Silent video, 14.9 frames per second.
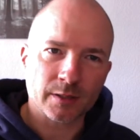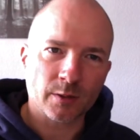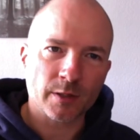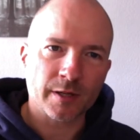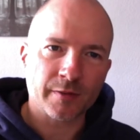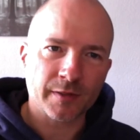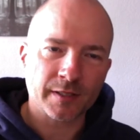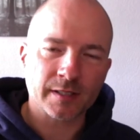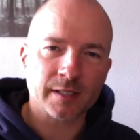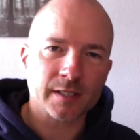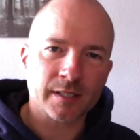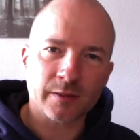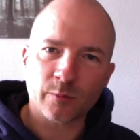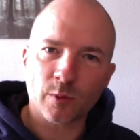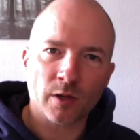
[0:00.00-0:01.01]
You think to
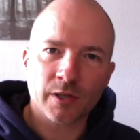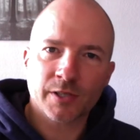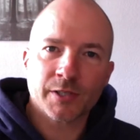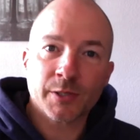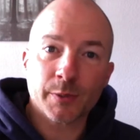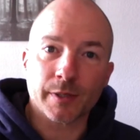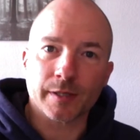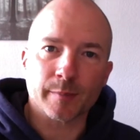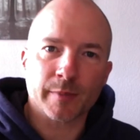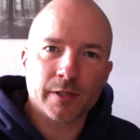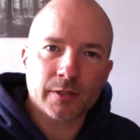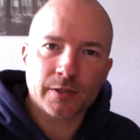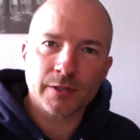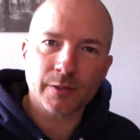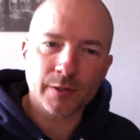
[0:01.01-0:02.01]
yourself, well, I can do it,
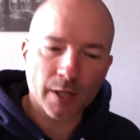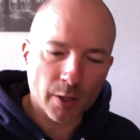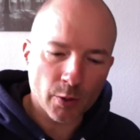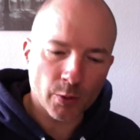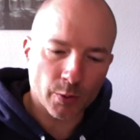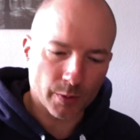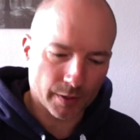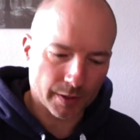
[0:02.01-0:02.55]
because you're